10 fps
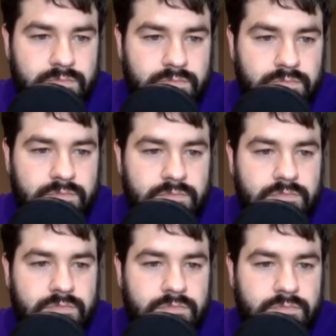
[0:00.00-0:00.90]

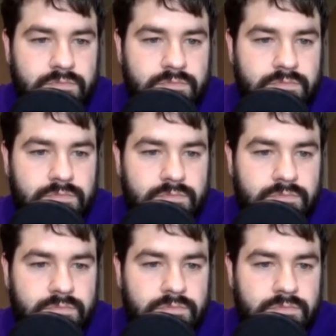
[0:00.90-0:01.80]

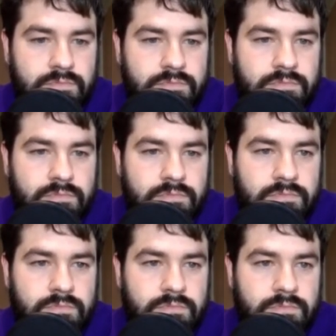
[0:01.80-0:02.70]

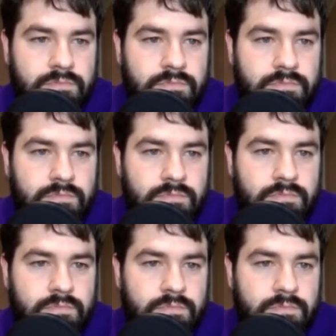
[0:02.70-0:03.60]

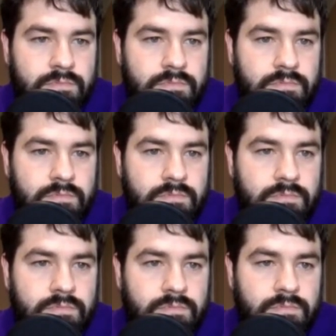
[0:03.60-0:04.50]
[no speech]